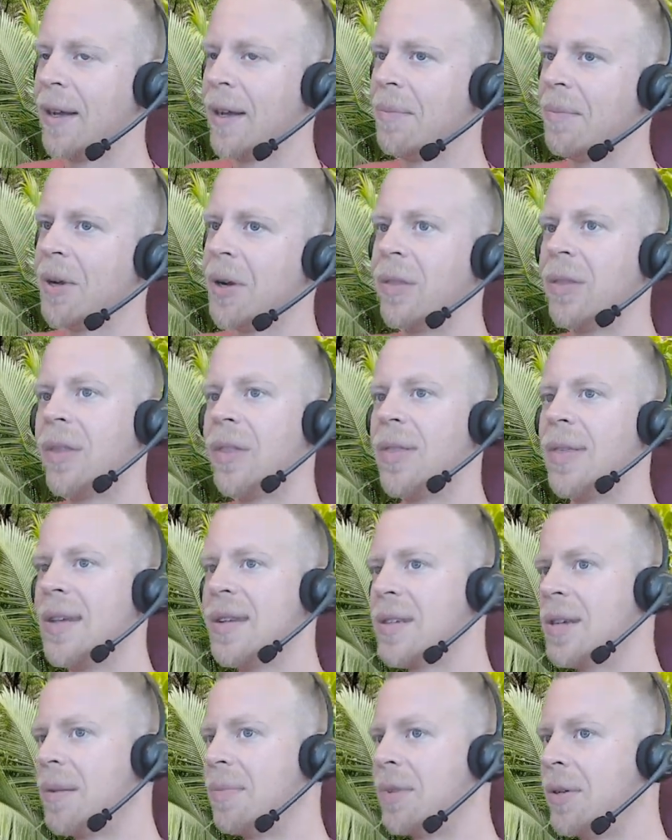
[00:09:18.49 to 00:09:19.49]
on the
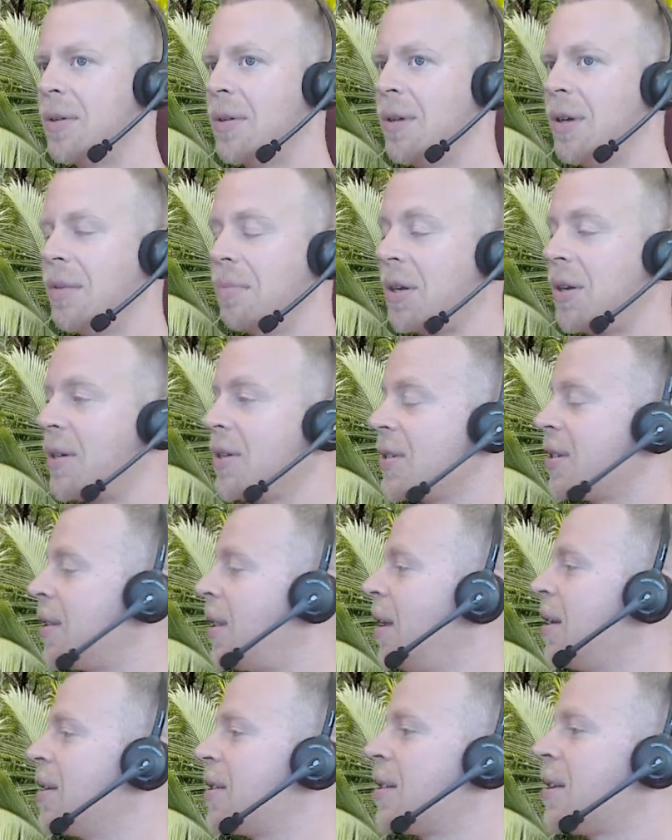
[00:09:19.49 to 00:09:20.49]
things I'm doing, because
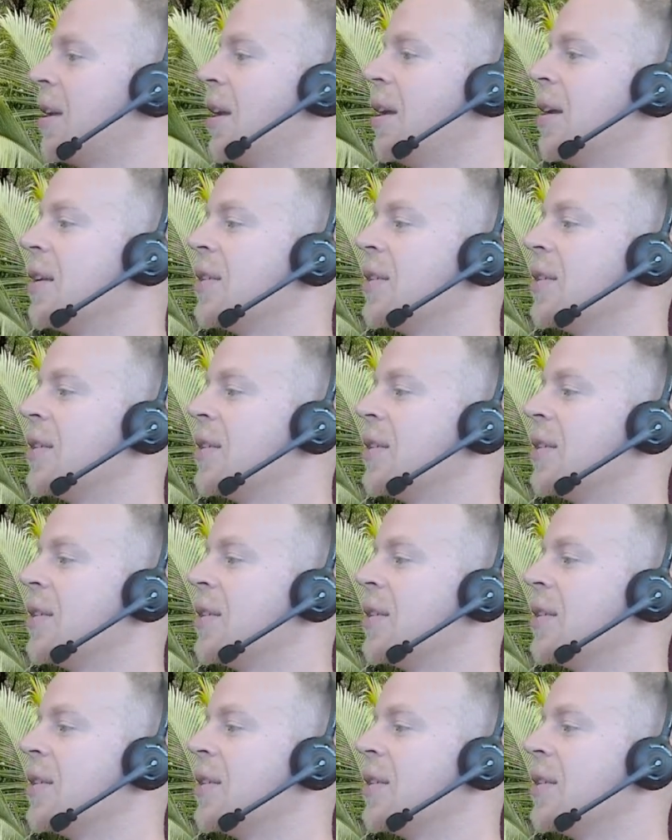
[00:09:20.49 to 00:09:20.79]
there's